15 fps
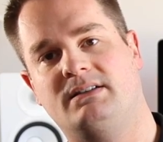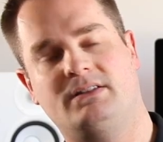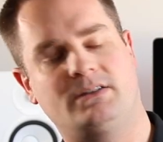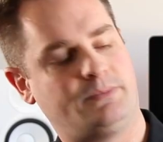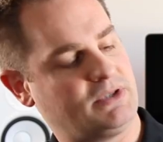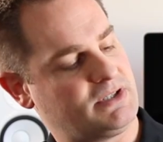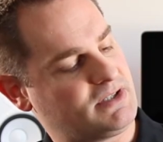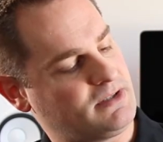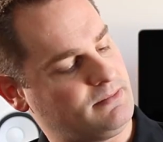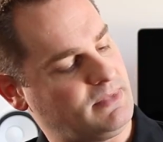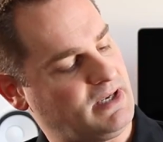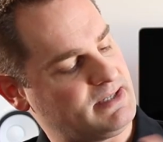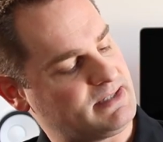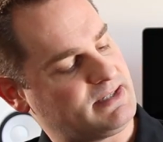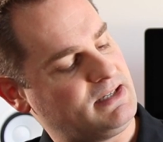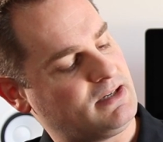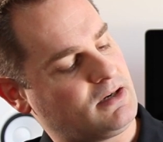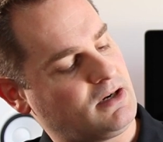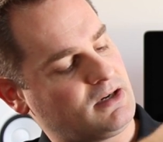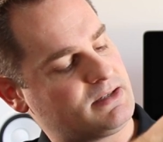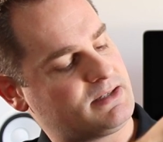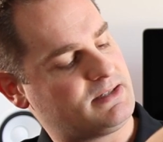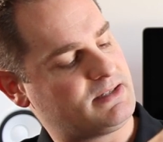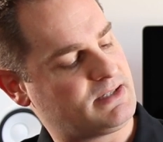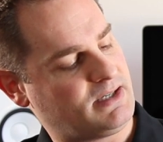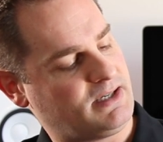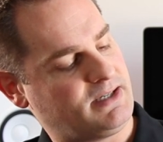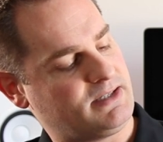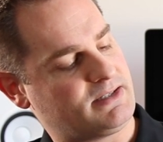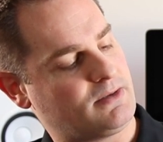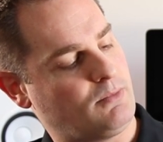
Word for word: to put some S D cards inside,